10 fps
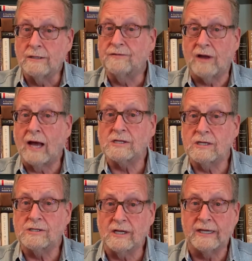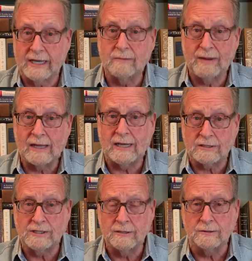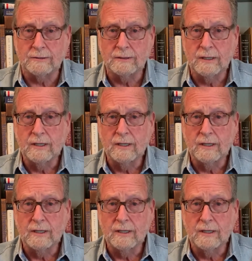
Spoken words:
Lufthansa is going to get a bailout too.